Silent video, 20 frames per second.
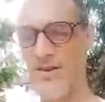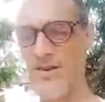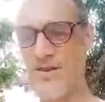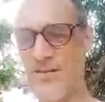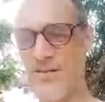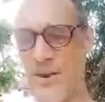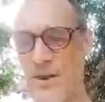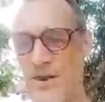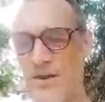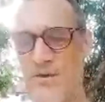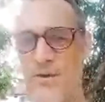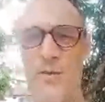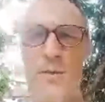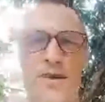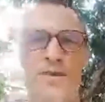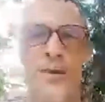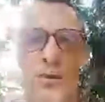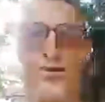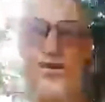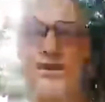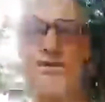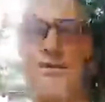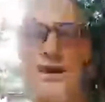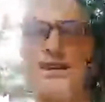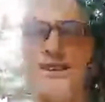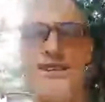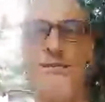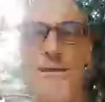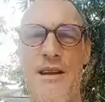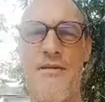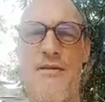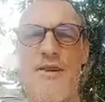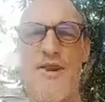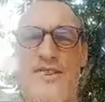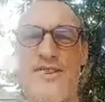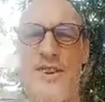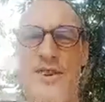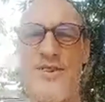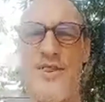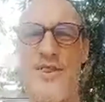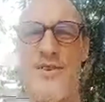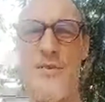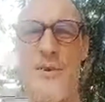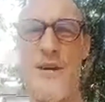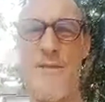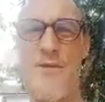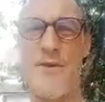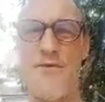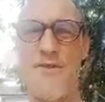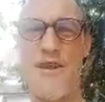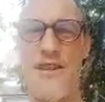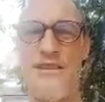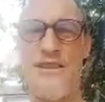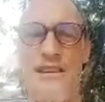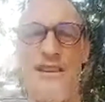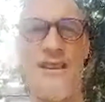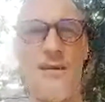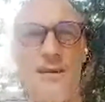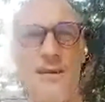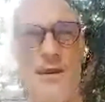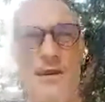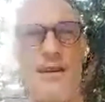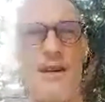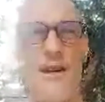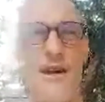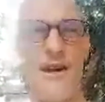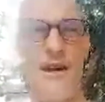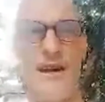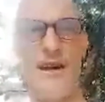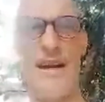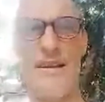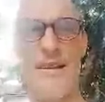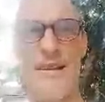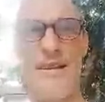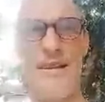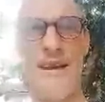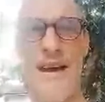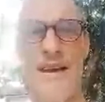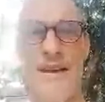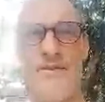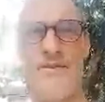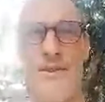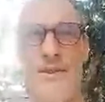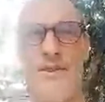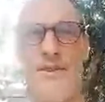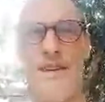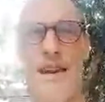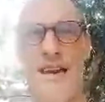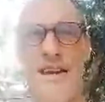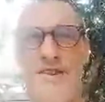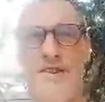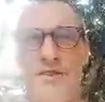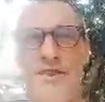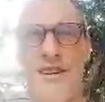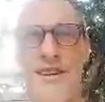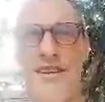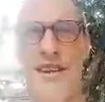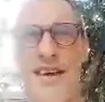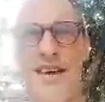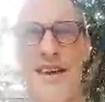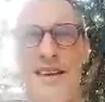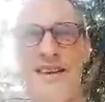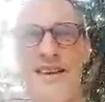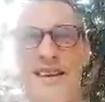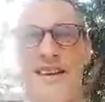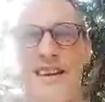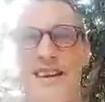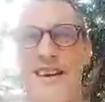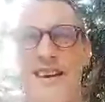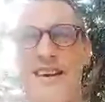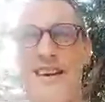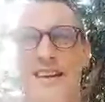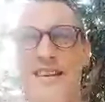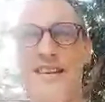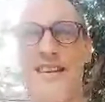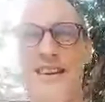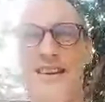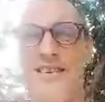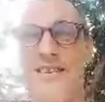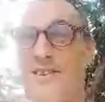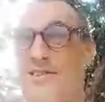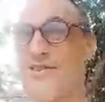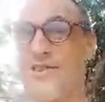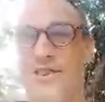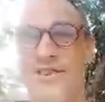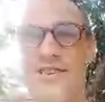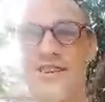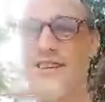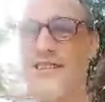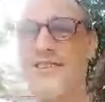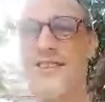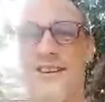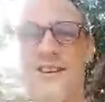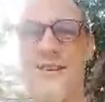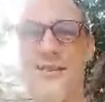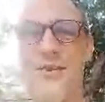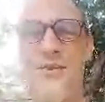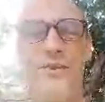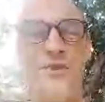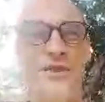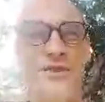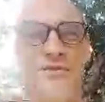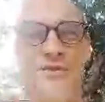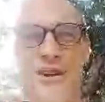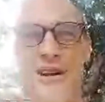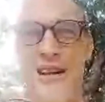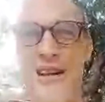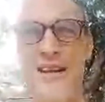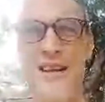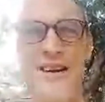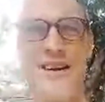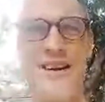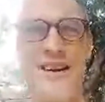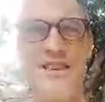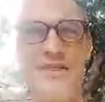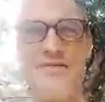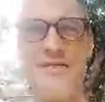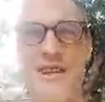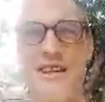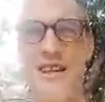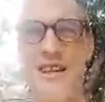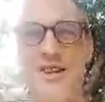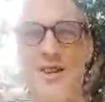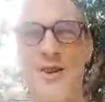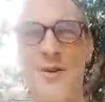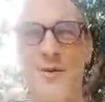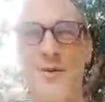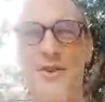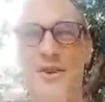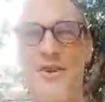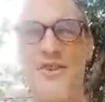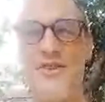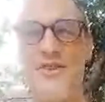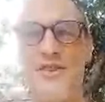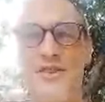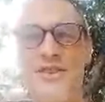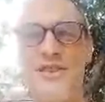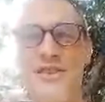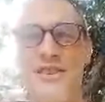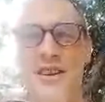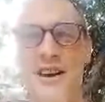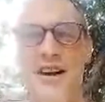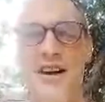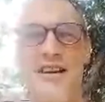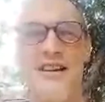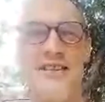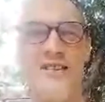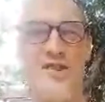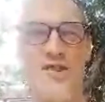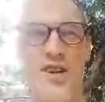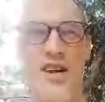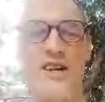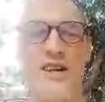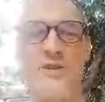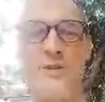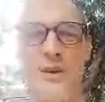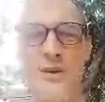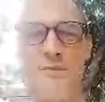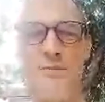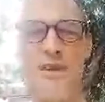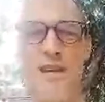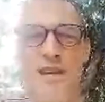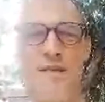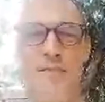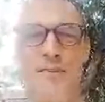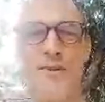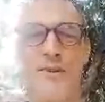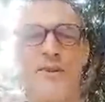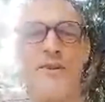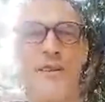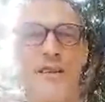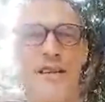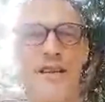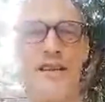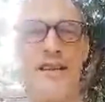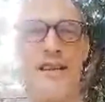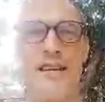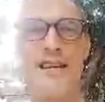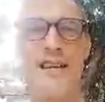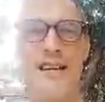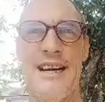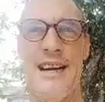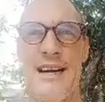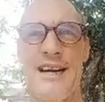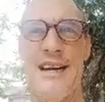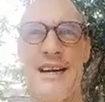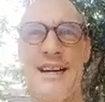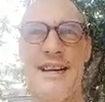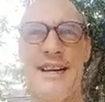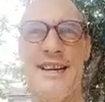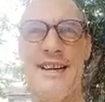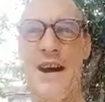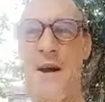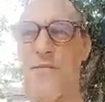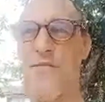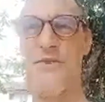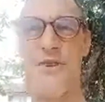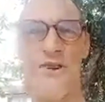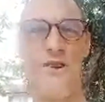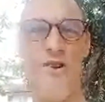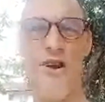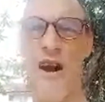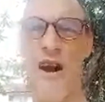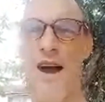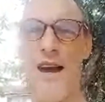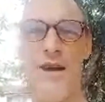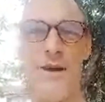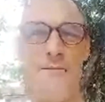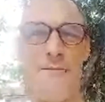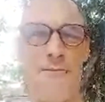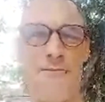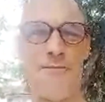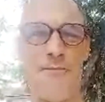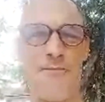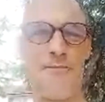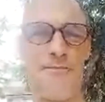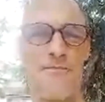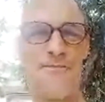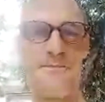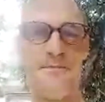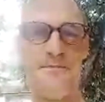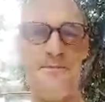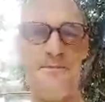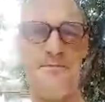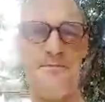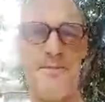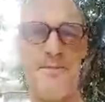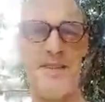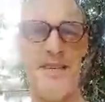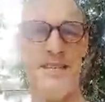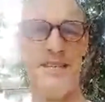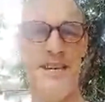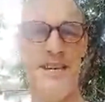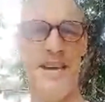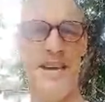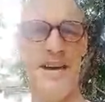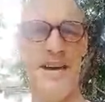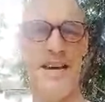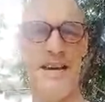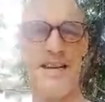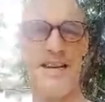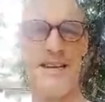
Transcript: wonderful. My daughter's met some lovely Scottish people recently. We're at the elephant sanctuary, and she says they're always really nice, really humorous, just nice, genuine people, up for the crack. Yeah.